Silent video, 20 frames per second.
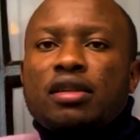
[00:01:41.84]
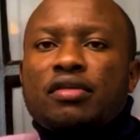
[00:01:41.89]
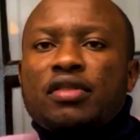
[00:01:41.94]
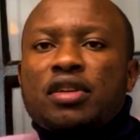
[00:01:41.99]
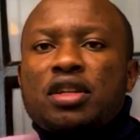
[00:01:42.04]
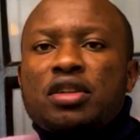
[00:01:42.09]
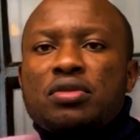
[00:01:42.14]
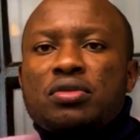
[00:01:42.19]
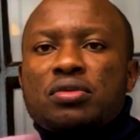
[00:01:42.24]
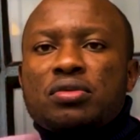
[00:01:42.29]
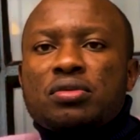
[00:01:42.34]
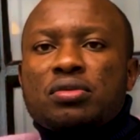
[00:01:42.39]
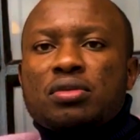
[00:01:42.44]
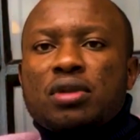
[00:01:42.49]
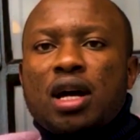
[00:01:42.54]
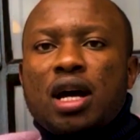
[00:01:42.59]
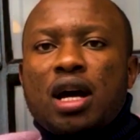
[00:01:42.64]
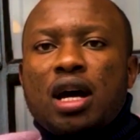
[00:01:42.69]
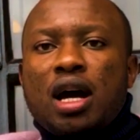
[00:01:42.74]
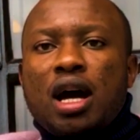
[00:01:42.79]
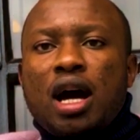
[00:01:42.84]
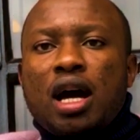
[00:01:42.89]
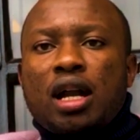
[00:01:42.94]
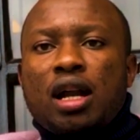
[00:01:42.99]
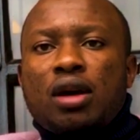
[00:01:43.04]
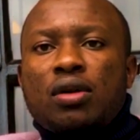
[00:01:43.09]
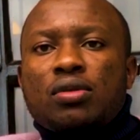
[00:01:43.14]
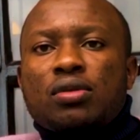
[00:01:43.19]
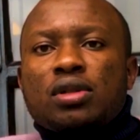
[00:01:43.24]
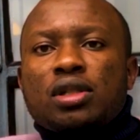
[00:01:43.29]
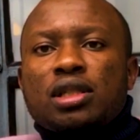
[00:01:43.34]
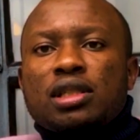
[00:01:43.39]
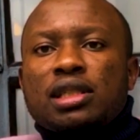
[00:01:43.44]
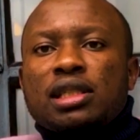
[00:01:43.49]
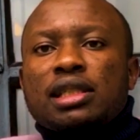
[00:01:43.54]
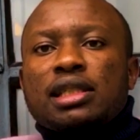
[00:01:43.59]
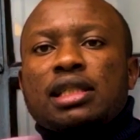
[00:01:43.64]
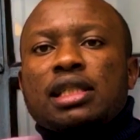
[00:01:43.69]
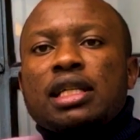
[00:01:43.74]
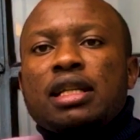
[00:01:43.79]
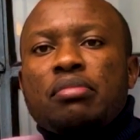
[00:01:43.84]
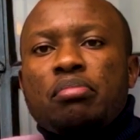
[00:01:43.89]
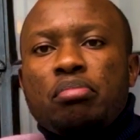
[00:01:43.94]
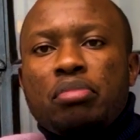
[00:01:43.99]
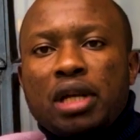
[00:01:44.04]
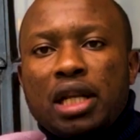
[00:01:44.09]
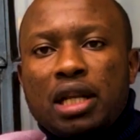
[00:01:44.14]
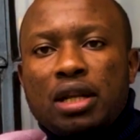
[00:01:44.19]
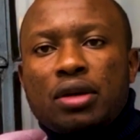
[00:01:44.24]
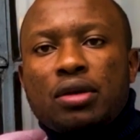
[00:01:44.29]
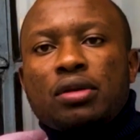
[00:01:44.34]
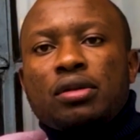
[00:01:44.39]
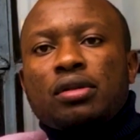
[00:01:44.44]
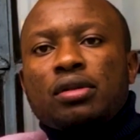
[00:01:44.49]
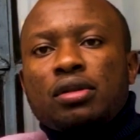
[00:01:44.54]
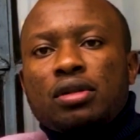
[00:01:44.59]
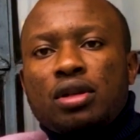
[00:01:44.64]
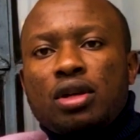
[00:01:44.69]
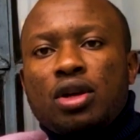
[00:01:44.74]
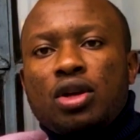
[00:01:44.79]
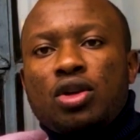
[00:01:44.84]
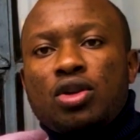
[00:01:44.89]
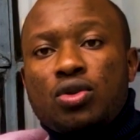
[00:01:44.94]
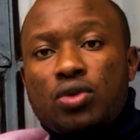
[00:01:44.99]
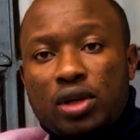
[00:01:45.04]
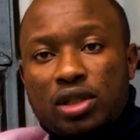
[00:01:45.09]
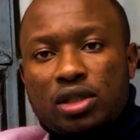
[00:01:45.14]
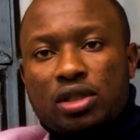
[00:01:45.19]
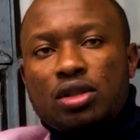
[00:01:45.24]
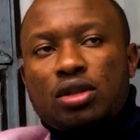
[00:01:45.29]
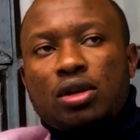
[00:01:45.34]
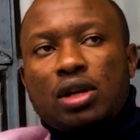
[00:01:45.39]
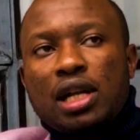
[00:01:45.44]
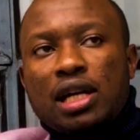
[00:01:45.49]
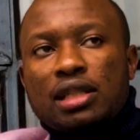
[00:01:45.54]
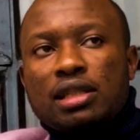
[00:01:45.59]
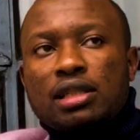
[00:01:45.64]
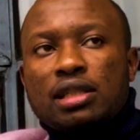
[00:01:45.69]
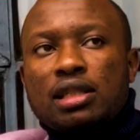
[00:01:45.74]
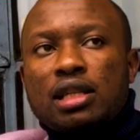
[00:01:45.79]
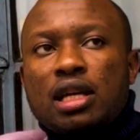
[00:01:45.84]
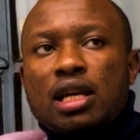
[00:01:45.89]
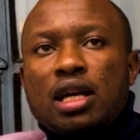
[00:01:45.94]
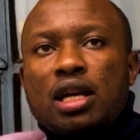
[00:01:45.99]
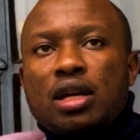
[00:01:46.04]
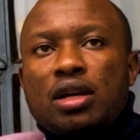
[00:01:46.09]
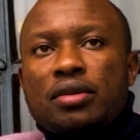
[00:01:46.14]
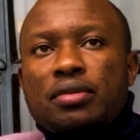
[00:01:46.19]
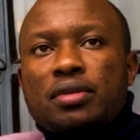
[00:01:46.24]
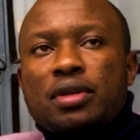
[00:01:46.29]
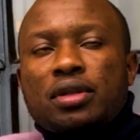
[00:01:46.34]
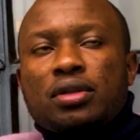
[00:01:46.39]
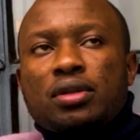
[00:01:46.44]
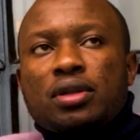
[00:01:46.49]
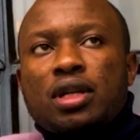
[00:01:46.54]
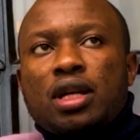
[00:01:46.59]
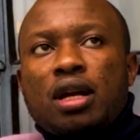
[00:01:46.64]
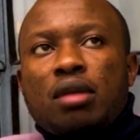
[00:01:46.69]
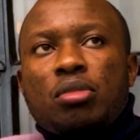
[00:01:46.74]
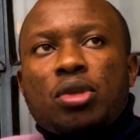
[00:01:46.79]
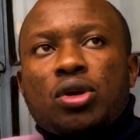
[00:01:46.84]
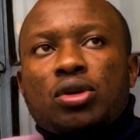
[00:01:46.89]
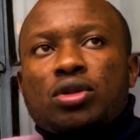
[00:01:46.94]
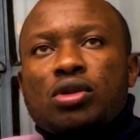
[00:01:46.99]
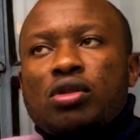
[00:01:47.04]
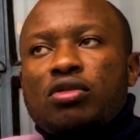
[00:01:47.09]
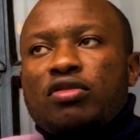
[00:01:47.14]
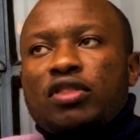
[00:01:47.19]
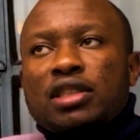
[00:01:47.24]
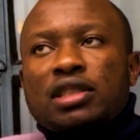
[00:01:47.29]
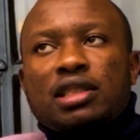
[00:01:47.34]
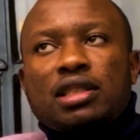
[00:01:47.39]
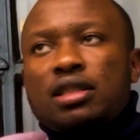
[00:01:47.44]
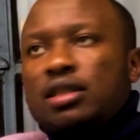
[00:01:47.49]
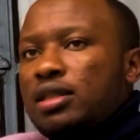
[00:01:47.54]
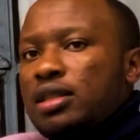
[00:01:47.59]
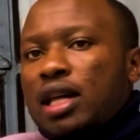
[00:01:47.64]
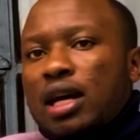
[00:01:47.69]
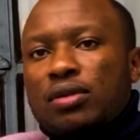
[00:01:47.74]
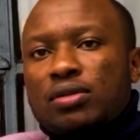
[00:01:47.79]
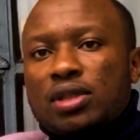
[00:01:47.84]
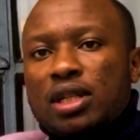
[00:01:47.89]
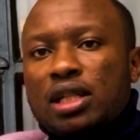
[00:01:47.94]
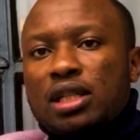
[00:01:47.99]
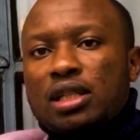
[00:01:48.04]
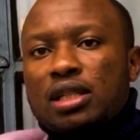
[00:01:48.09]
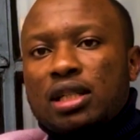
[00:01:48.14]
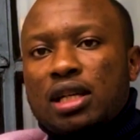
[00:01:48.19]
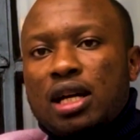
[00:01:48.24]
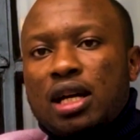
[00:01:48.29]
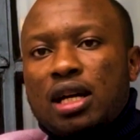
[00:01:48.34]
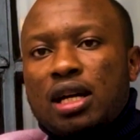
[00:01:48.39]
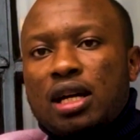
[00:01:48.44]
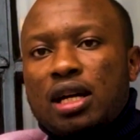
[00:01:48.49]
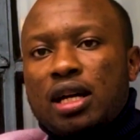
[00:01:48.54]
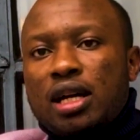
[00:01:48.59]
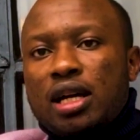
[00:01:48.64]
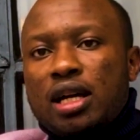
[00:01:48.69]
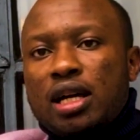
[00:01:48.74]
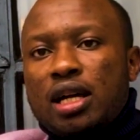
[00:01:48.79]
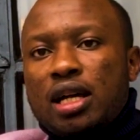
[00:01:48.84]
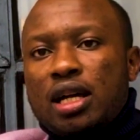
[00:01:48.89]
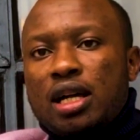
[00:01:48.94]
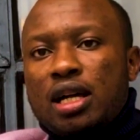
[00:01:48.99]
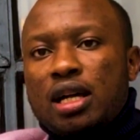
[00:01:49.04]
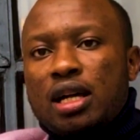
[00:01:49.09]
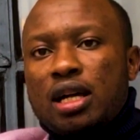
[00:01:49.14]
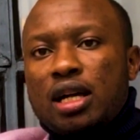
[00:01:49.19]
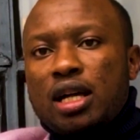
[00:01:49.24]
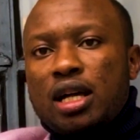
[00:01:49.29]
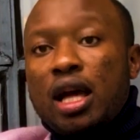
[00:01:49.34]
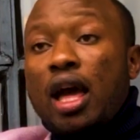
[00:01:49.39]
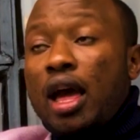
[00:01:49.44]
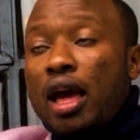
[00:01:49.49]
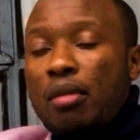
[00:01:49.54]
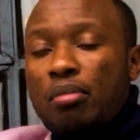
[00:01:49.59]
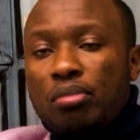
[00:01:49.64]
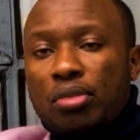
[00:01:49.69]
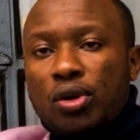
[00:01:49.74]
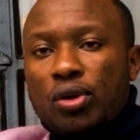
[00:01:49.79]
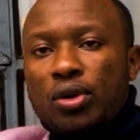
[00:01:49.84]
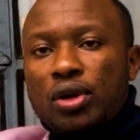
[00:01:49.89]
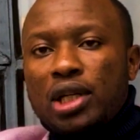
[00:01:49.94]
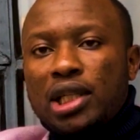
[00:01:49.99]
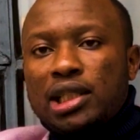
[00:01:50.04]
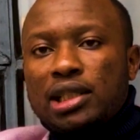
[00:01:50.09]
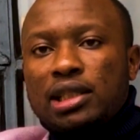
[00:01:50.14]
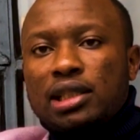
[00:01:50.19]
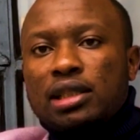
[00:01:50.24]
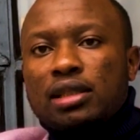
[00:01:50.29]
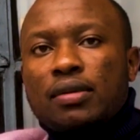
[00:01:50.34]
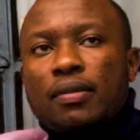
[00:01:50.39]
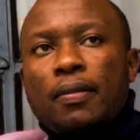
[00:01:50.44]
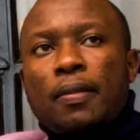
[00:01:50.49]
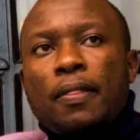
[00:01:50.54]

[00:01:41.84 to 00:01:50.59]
revenue around 16 billion US dollars. We are talking about over 6,000 employees,